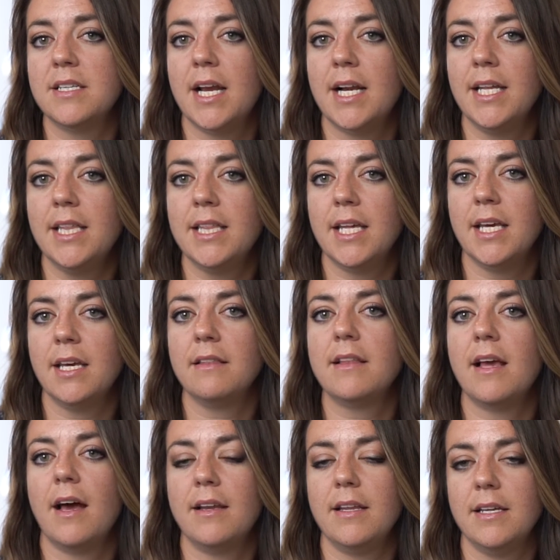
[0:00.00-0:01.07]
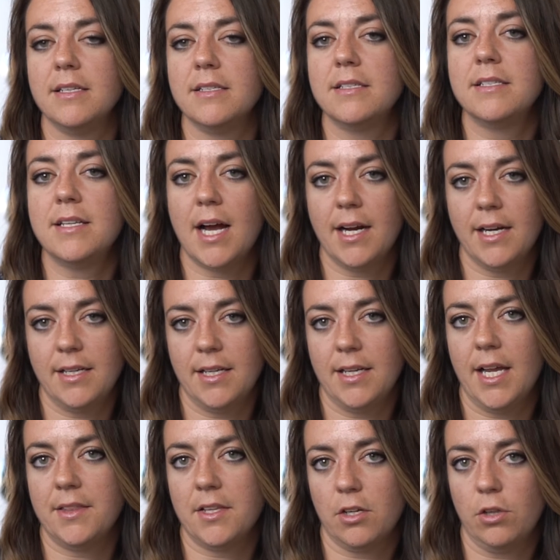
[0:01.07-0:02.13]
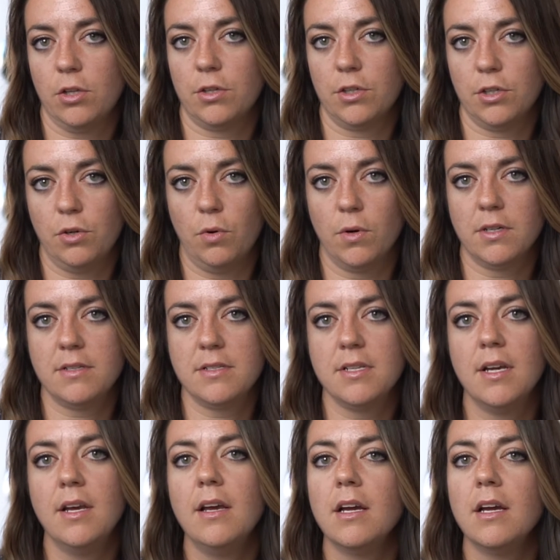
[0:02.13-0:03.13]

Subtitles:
anything that is docketed at the clerk of courts.